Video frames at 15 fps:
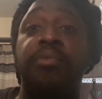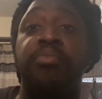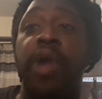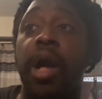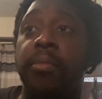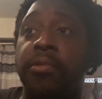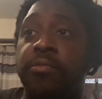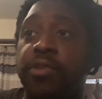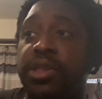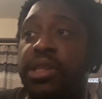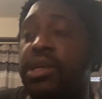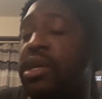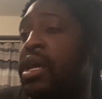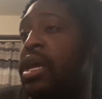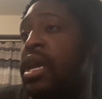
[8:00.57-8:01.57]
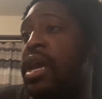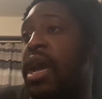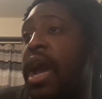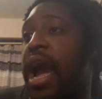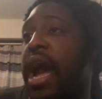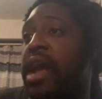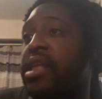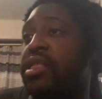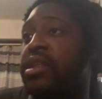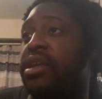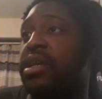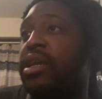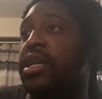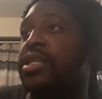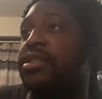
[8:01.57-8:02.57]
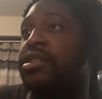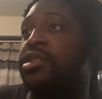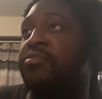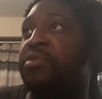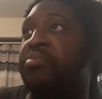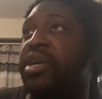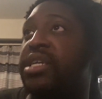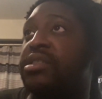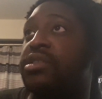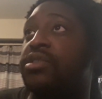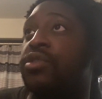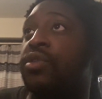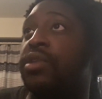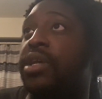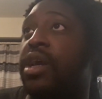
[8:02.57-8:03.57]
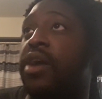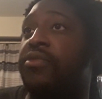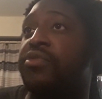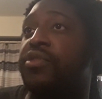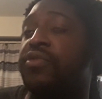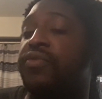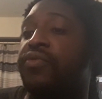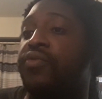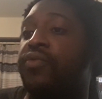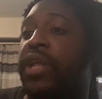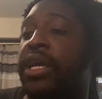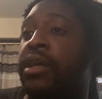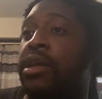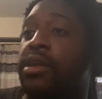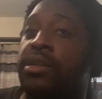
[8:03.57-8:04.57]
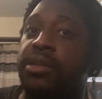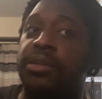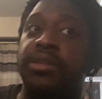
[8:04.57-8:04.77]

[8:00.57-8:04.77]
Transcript: a problem with it, I think it should be based solely off of, like,